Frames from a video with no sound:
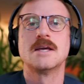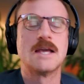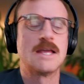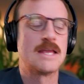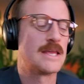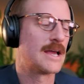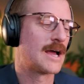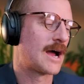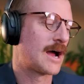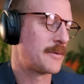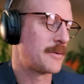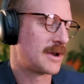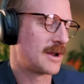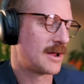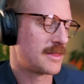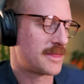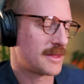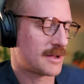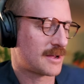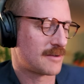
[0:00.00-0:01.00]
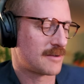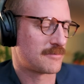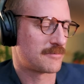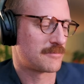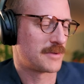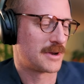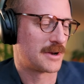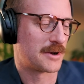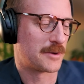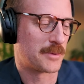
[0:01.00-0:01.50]
Yeah, I mean, I think
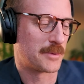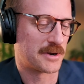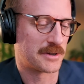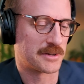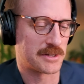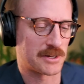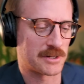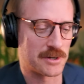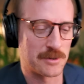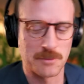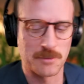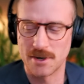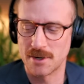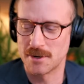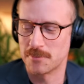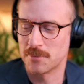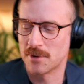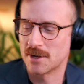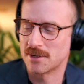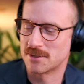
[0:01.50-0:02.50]
I've made it abundantly clear my